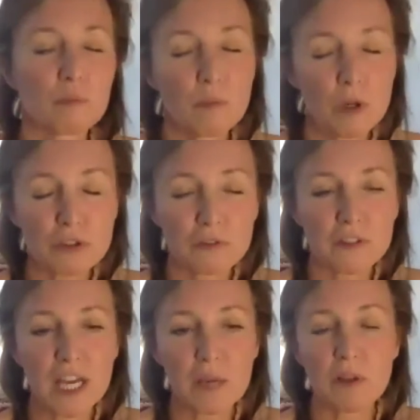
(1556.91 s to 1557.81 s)
most of the
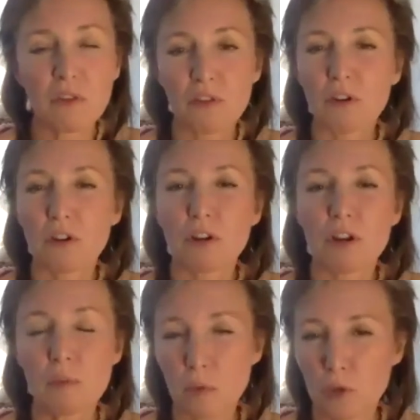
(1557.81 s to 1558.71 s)
time it's
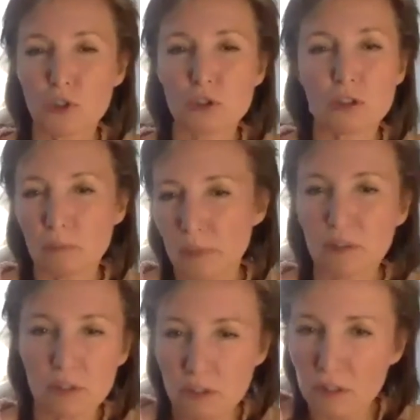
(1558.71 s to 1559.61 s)
emotional,
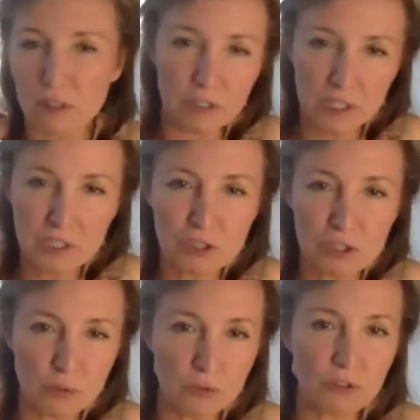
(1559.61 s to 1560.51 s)
mental
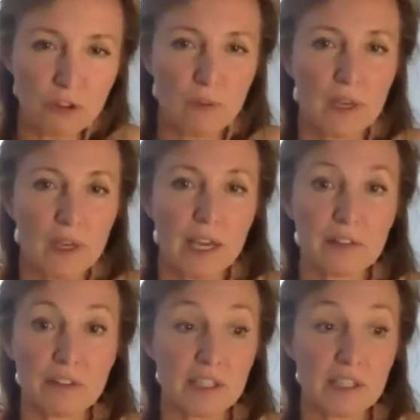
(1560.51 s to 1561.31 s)
issues, and they